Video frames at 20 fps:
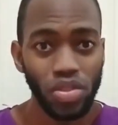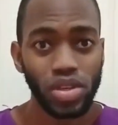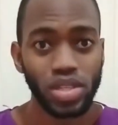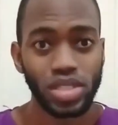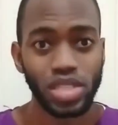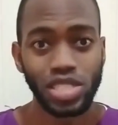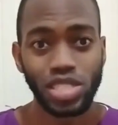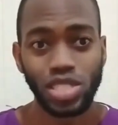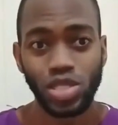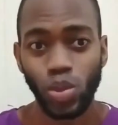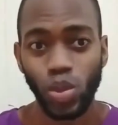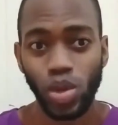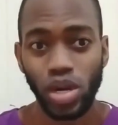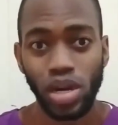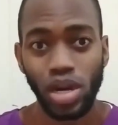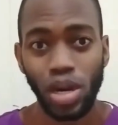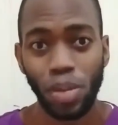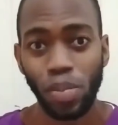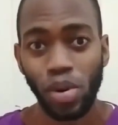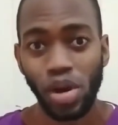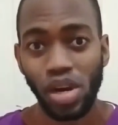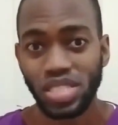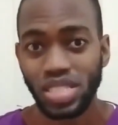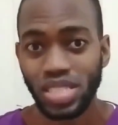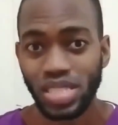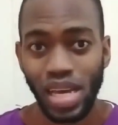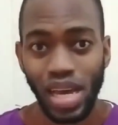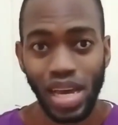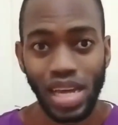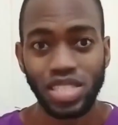This is where a person
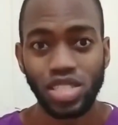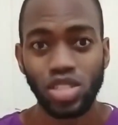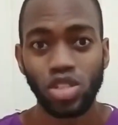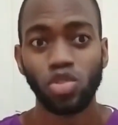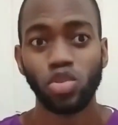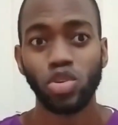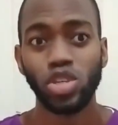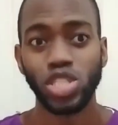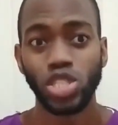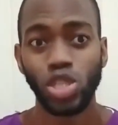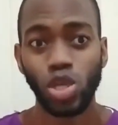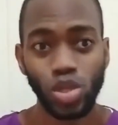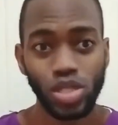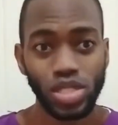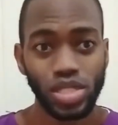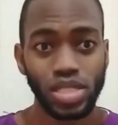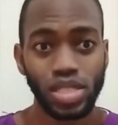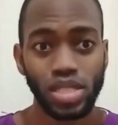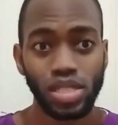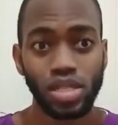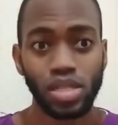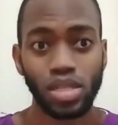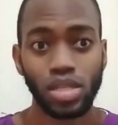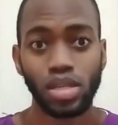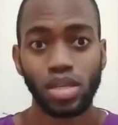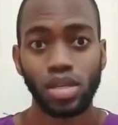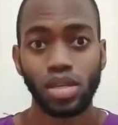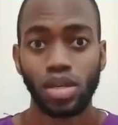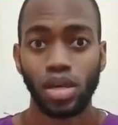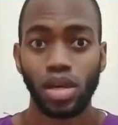has reduced
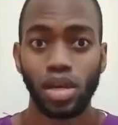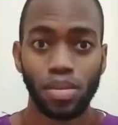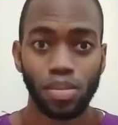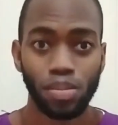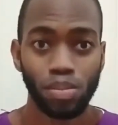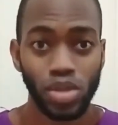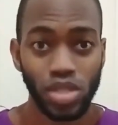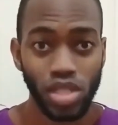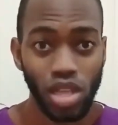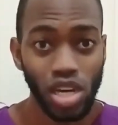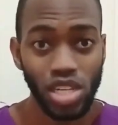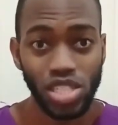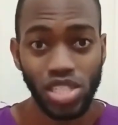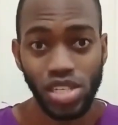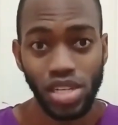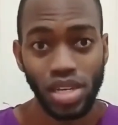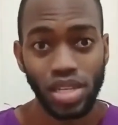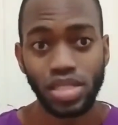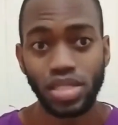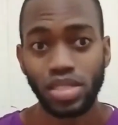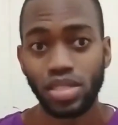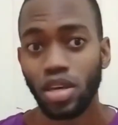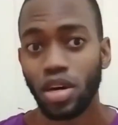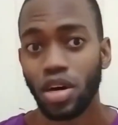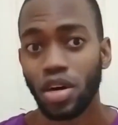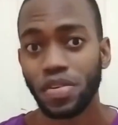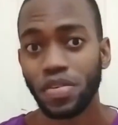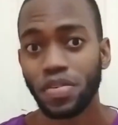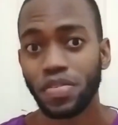production of